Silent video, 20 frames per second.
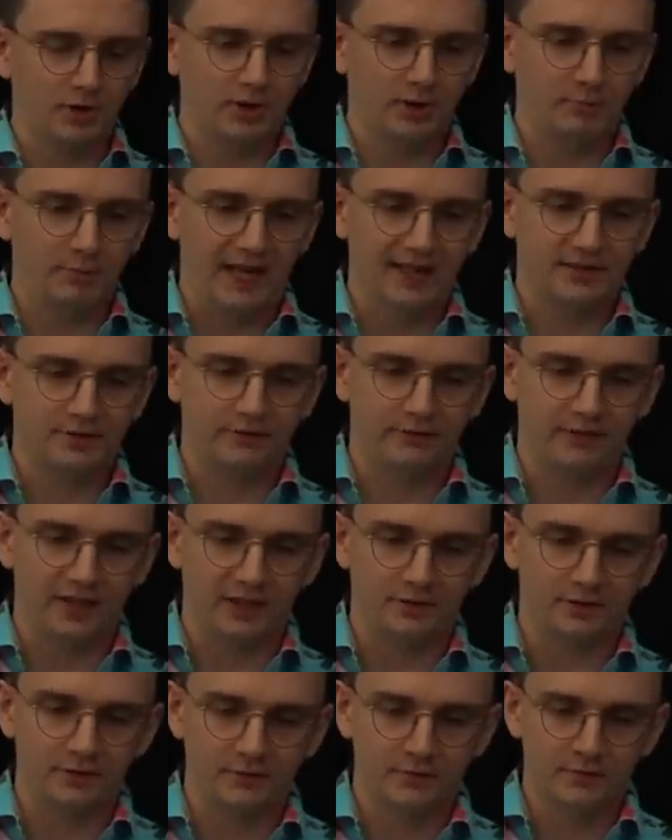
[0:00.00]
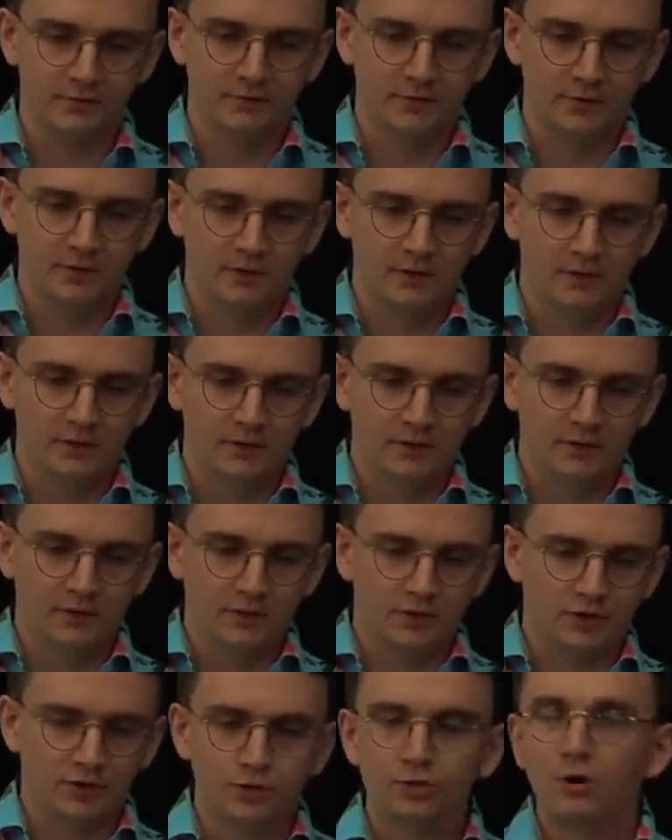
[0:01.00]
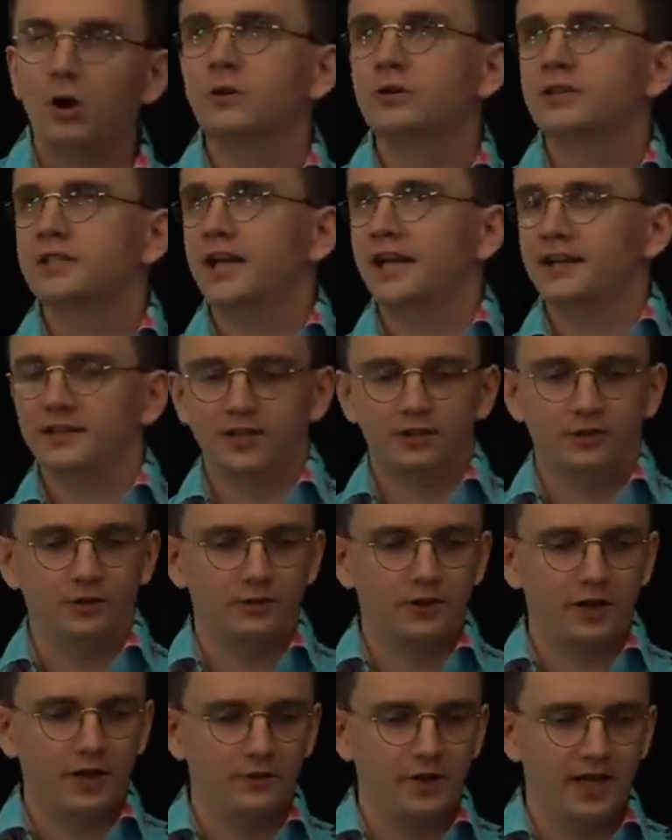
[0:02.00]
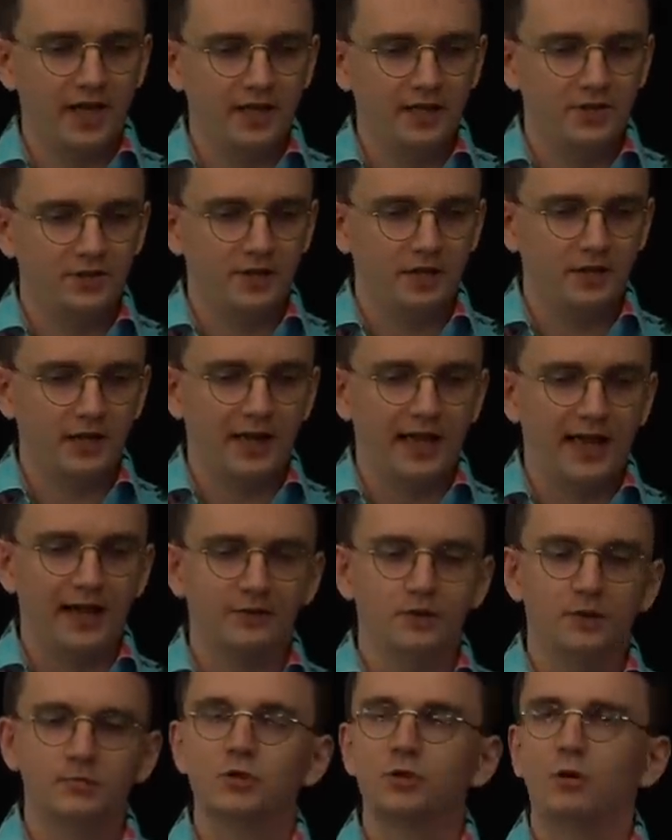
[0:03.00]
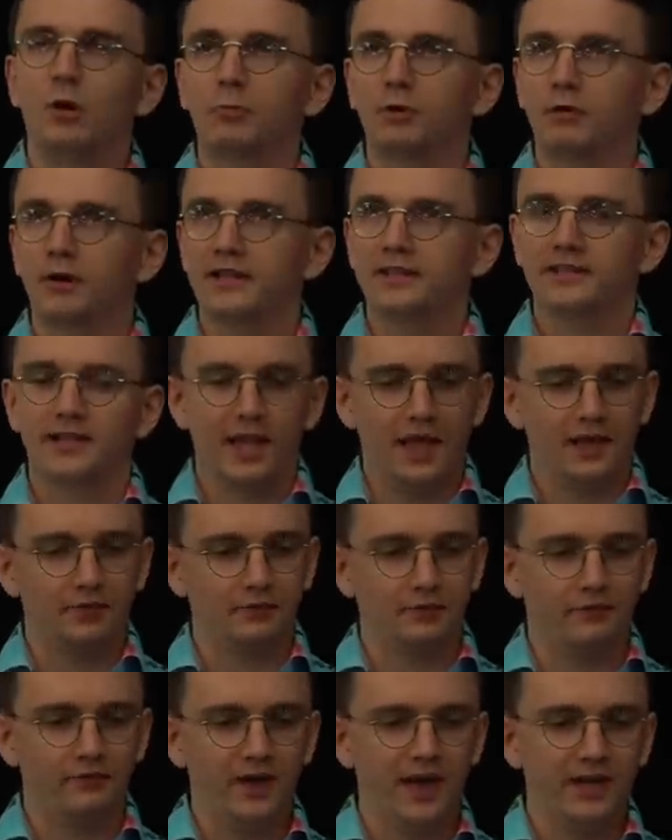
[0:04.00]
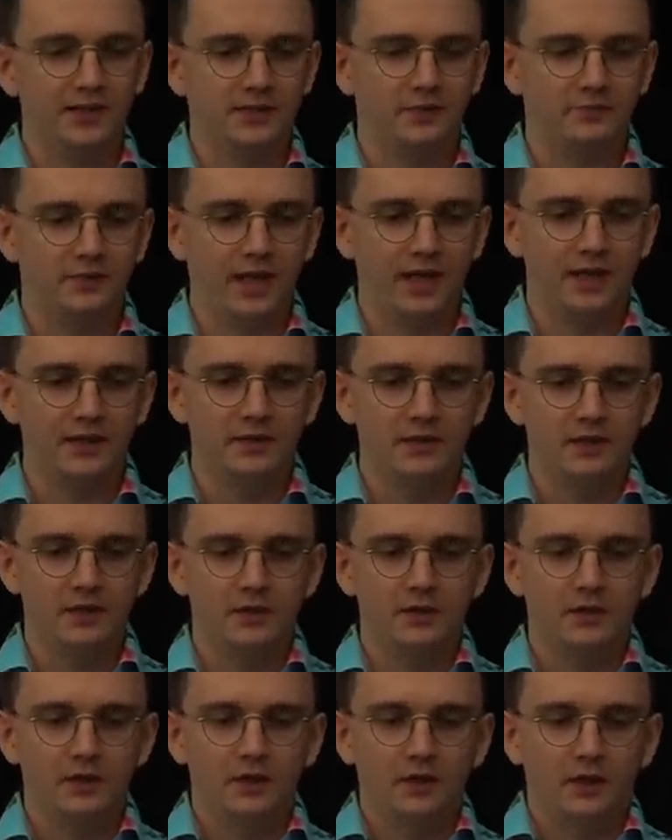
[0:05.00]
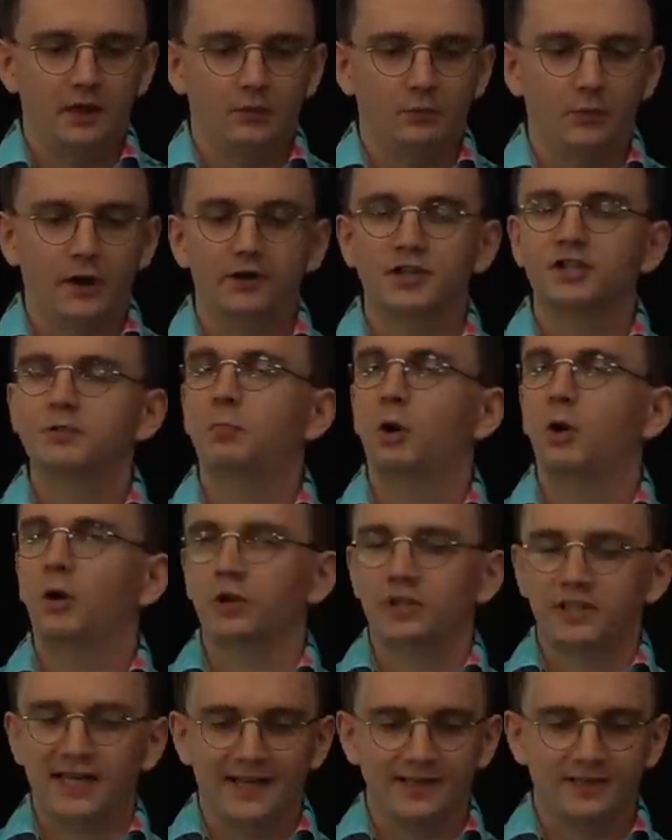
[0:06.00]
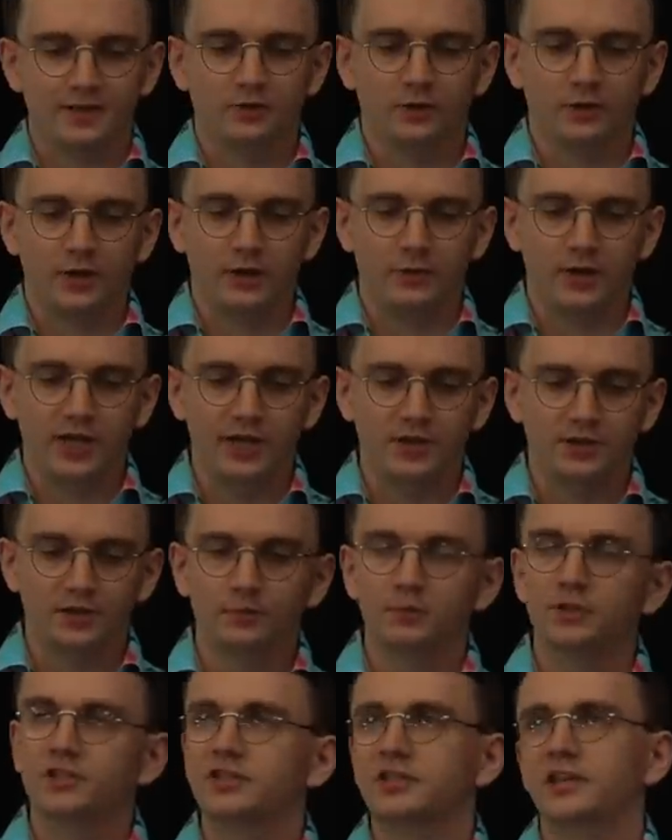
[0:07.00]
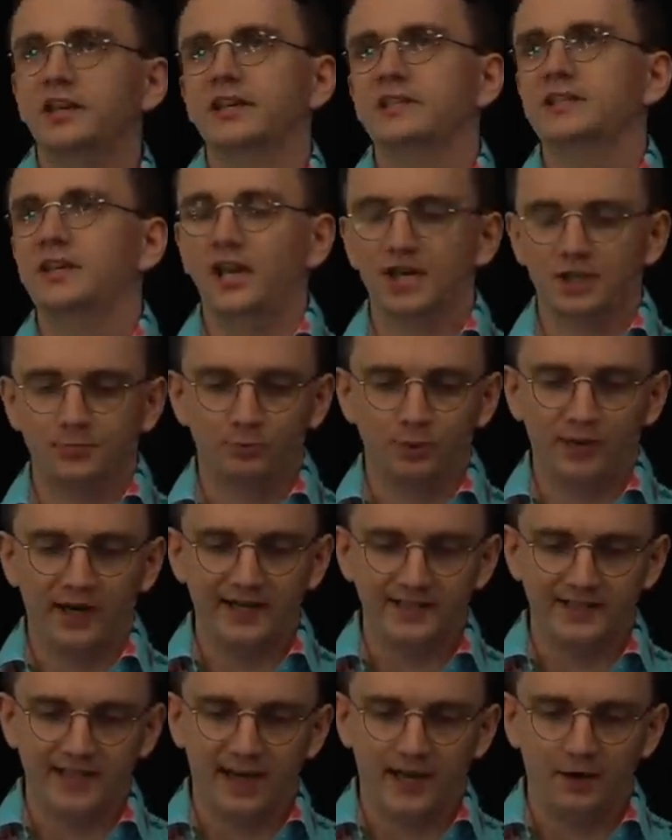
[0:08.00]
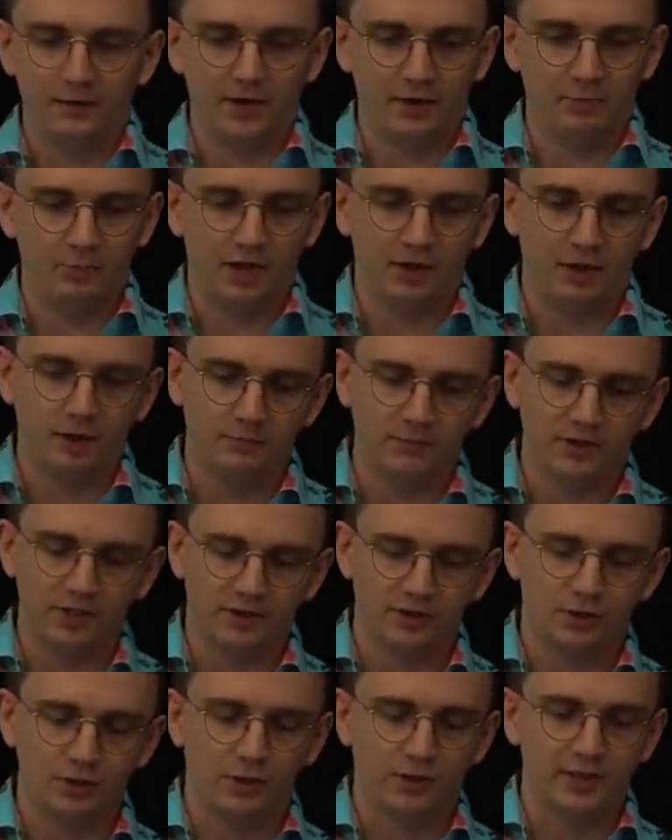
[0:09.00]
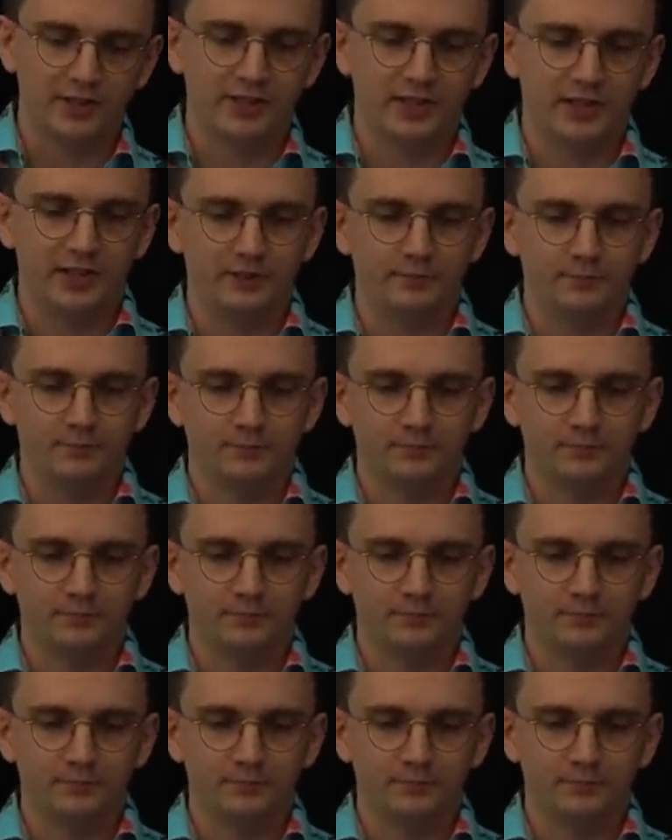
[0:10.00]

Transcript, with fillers: on the battlefield. Strong tactical cohesion allowed them to operate together effectively, whereas poor tactical cohesion would see attacks break down and become disjointed.